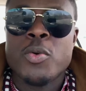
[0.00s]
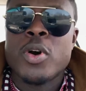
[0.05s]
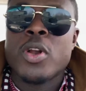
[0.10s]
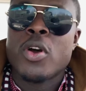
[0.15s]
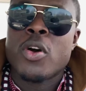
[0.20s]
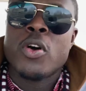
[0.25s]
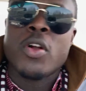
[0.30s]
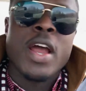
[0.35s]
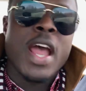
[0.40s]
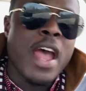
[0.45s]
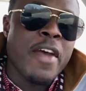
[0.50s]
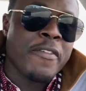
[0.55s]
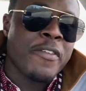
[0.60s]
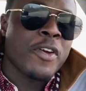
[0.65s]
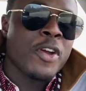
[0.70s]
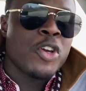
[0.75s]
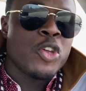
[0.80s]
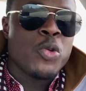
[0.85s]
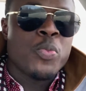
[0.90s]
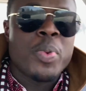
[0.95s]
want to go to
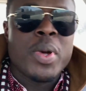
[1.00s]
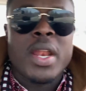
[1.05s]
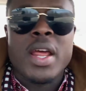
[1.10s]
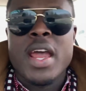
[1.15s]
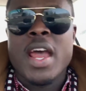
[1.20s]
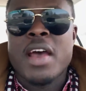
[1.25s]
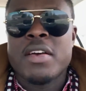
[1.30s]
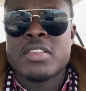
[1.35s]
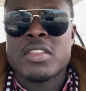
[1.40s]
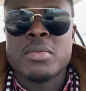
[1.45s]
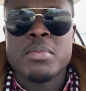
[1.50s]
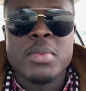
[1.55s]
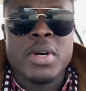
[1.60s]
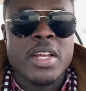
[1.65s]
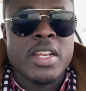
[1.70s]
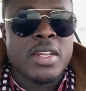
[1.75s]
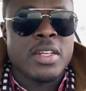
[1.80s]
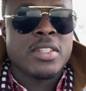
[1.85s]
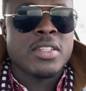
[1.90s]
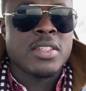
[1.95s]
Africa, you better have some
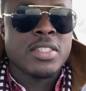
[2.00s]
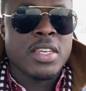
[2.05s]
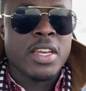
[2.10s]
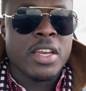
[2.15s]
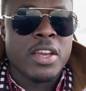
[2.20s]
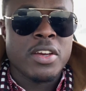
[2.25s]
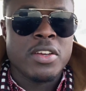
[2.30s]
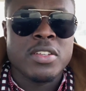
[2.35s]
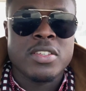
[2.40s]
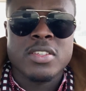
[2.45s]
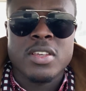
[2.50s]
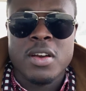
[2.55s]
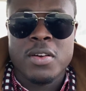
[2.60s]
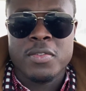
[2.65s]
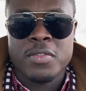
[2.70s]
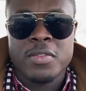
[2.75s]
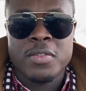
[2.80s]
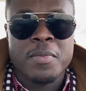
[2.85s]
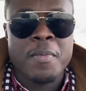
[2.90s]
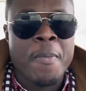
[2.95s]
money to take care of
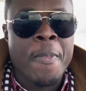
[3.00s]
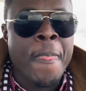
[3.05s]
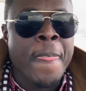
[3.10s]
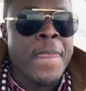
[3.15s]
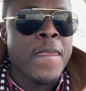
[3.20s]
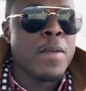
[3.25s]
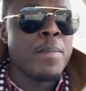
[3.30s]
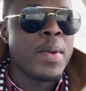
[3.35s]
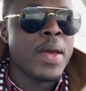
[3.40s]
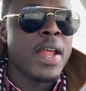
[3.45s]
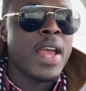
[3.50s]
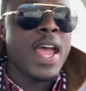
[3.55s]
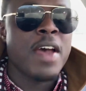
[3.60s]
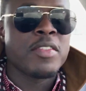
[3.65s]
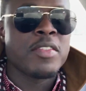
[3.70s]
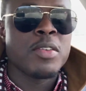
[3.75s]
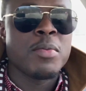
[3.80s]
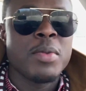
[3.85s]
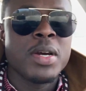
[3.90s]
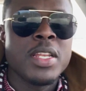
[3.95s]
yourself. You better
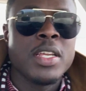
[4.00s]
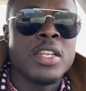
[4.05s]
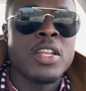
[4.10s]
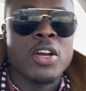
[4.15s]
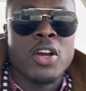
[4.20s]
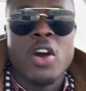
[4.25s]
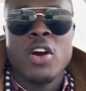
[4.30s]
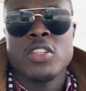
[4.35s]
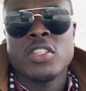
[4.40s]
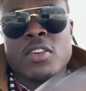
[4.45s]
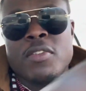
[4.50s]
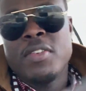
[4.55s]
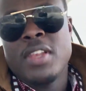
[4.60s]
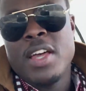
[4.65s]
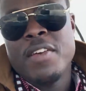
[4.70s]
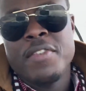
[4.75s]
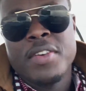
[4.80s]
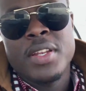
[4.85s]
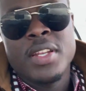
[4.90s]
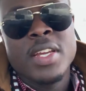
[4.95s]
have some money. The cost of
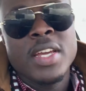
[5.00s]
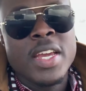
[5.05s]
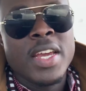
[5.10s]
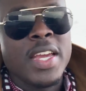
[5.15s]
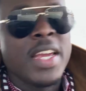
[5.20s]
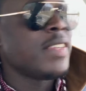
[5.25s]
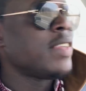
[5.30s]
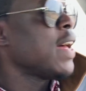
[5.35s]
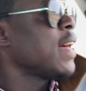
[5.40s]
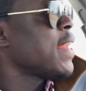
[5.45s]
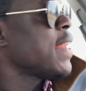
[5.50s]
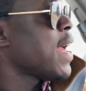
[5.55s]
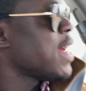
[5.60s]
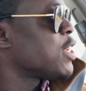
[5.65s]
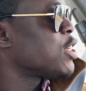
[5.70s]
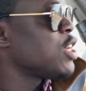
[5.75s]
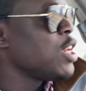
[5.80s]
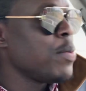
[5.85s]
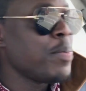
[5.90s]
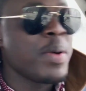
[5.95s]
living is not
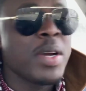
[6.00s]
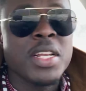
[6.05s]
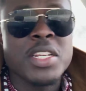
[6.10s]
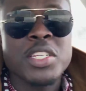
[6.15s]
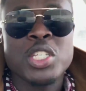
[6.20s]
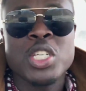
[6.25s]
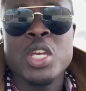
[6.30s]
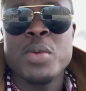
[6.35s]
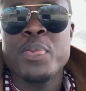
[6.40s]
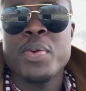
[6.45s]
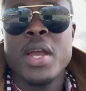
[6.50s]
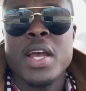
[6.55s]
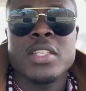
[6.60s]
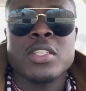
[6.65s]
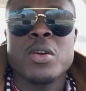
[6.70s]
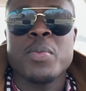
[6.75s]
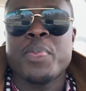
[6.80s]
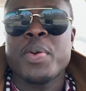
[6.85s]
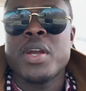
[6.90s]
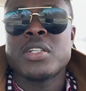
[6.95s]
that cheap, but it's cheaper as
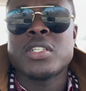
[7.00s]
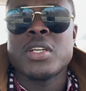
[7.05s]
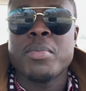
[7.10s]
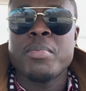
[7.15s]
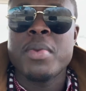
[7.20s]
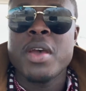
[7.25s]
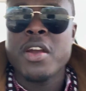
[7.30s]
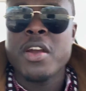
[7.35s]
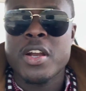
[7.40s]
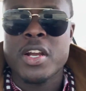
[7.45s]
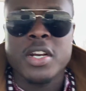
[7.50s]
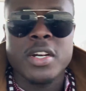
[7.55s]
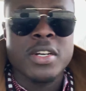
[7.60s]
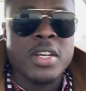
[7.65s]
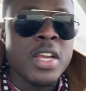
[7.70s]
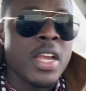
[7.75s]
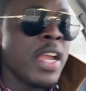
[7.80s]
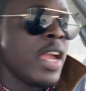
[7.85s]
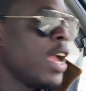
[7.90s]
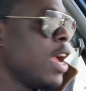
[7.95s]
compared to America.
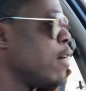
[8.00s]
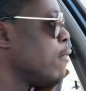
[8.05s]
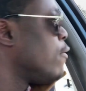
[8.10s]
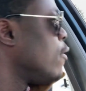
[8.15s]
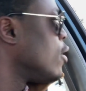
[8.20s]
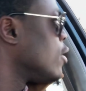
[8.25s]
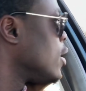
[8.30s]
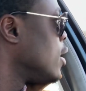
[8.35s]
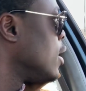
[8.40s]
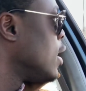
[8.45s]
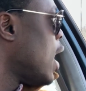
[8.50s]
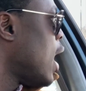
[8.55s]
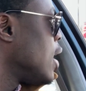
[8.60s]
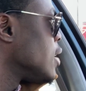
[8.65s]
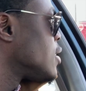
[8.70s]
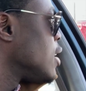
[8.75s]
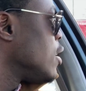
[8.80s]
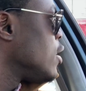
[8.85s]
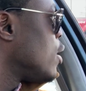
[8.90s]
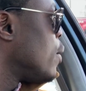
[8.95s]
And
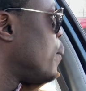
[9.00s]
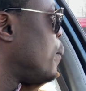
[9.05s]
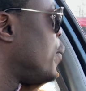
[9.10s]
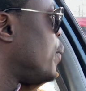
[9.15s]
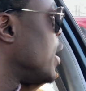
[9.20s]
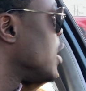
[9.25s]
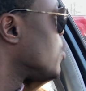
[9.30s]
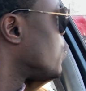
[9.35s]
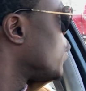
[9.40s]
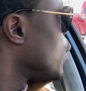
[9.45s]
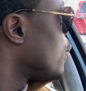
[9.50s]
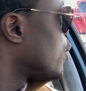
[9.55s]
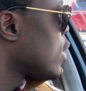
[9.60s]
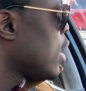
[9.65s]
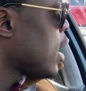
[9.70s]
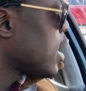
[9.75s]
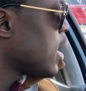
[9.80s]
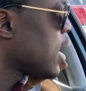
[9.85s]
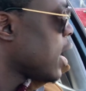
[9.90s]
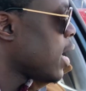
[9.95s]
I'll tell you the best people
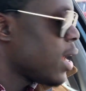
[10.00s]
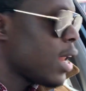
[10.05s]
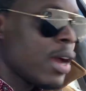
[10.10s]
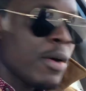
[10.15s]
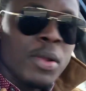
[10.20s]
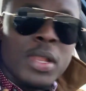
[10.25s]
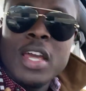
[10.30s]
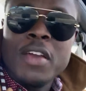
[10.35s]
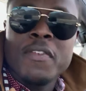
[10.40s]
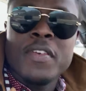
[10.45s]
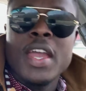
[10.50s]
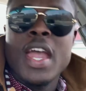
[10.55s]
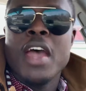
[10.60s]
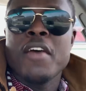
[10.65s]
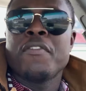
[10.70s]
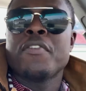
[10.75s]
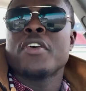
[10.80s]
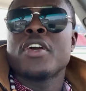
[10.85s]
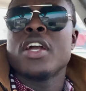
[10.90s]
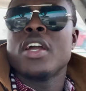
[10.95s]
that will live in
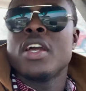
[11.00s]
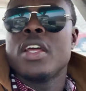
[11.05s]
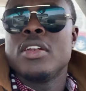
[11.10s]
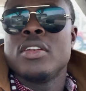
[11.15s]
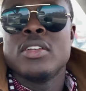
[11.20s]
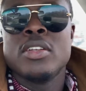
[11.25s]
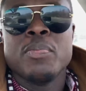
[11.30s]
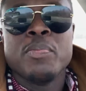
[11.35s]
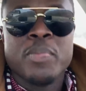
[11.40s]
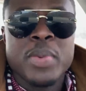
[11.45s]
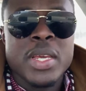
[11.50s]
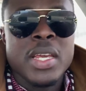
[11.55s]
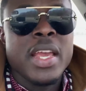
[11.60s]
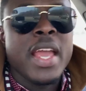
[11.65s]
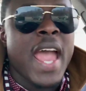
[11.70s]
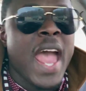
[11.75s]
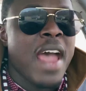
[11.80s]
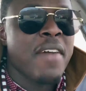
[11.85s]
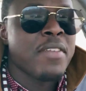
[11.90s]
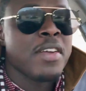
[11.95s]
Africa and be
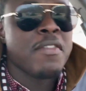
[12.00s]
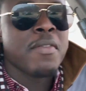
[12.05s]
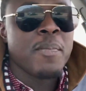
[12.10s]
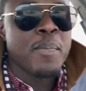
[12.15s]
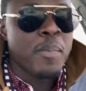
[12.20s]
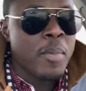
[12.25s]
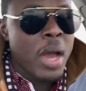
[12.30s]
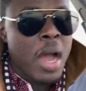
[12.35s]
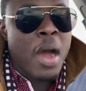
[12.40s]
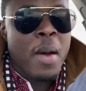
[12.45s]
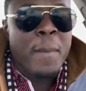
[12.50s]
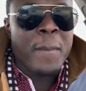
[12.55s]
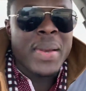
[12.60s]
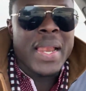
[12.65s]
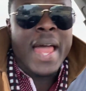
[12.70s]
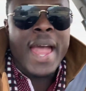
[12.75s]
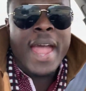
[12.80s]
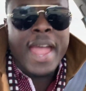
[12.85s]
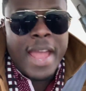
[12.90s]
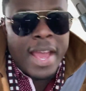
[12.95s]
having a
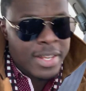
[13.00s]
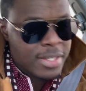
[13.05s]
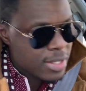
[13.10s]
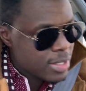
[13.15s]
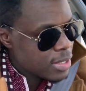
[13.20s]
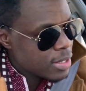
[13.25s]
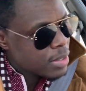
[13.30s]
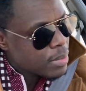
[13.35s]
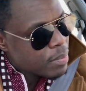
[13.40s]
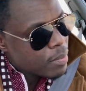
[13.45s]
blast.